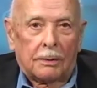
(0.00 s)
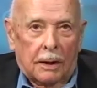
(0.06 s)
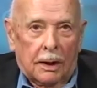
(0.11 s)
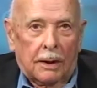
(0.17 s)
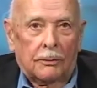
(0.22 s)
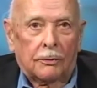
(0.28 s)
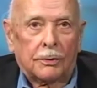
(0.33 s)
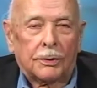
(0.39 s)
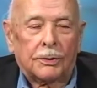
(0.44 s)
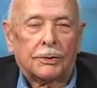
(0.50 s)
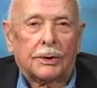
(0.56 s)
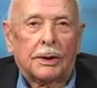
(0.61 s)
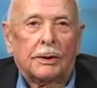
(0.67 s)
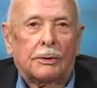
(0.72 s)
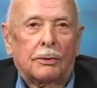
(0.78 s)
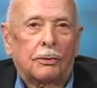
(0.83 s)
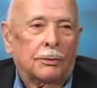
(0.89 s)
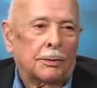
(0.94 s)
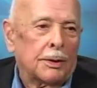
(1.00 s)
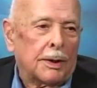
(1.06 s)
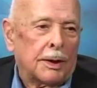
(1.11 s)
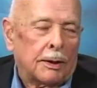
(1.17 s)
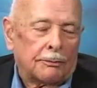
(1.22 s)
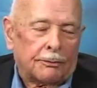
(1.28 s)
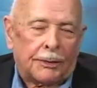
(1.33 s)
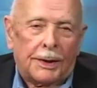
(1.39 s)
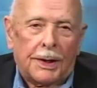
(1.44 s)
I was old
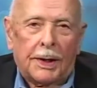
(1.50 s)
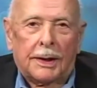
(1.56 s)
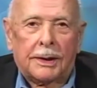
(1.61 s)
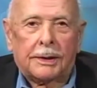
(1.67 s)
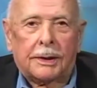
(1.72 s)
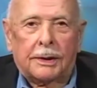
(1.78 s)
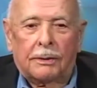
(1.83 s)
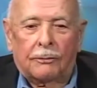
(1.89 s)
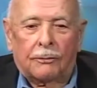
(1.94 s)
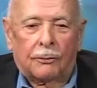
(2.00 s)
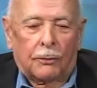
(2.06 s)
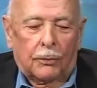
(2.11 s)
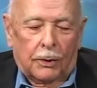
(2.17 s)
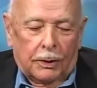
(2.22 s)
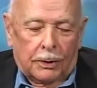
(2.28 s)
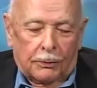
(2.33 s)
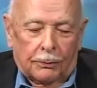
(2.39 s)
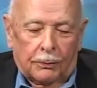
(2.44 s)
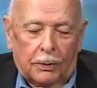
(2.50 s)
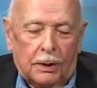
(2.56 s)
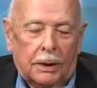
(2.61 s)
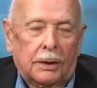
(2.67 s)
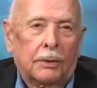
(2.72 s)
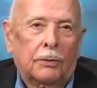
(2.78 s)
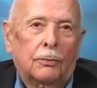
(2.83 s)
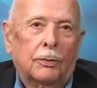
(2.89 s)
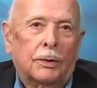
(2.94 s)
enough in 1943
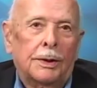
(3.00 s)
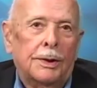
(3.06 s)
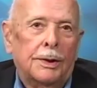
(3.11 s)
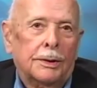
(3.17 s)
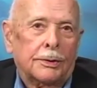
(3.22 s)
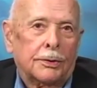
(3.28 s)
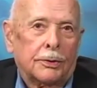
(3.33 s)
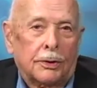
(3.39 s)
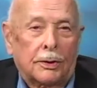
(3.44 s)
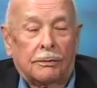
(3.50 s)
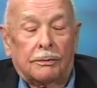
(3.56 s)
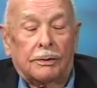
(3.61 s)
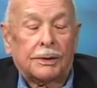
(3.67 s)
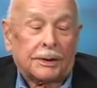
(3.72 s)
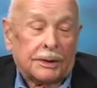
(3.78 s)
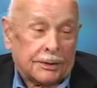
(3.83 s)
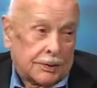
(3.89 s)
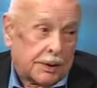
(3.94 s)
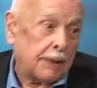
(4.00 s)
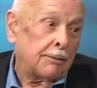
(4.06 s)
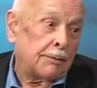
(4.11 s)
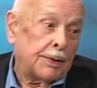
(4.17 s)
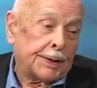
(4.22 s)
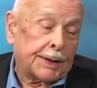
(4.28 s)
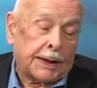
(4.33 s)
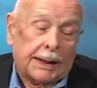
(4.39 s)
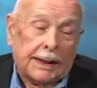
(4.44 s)
to go in the service at
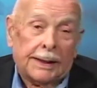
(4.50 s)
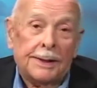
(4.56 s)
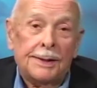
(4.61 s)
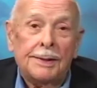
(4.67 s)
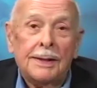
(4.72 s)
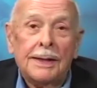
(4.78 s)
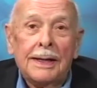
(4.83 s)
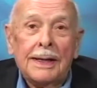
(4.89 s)
17